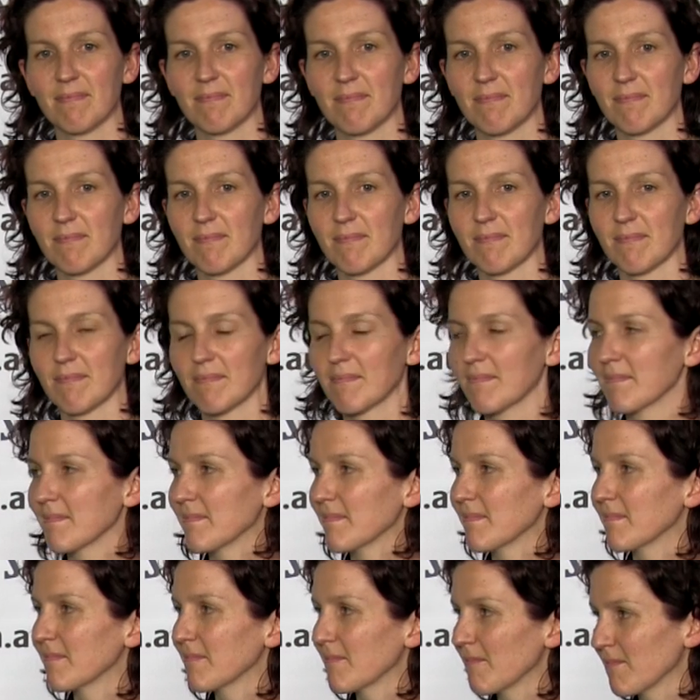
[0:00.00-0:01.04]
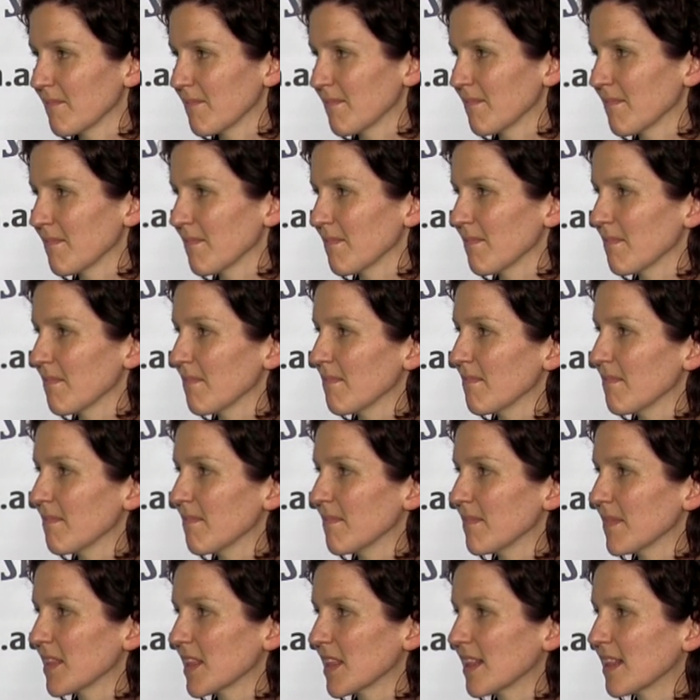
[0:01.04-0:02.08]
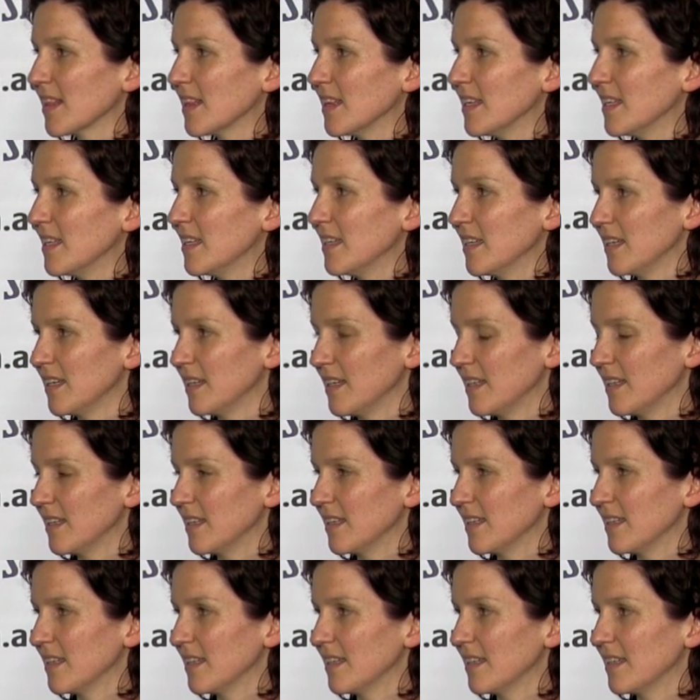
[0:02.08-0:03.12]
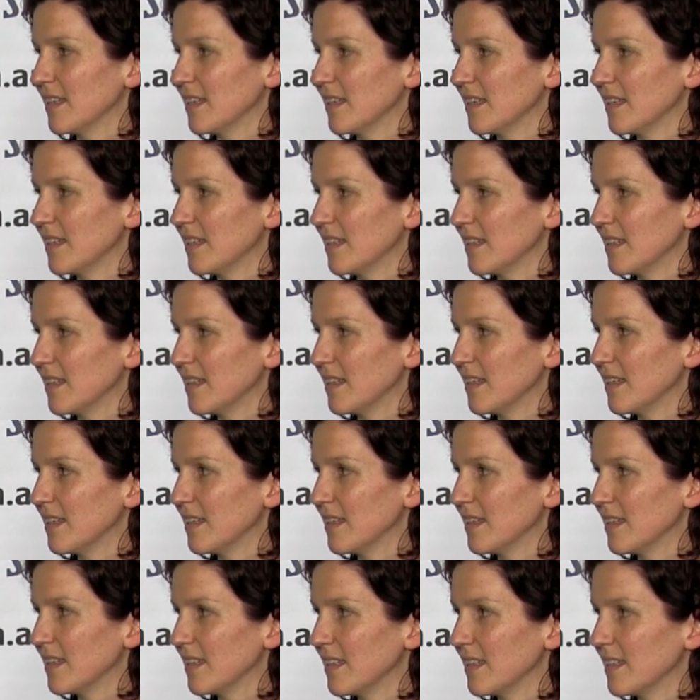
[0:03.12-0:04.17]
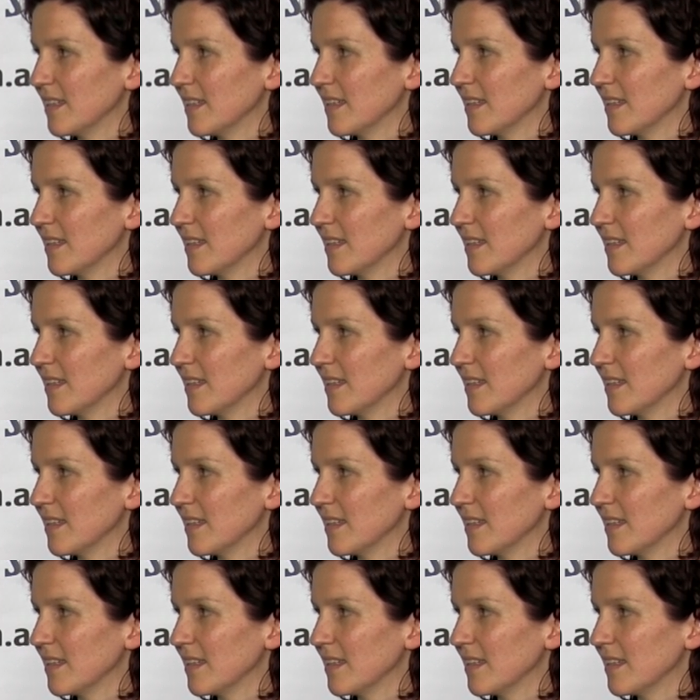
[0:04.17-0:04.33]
[no speech]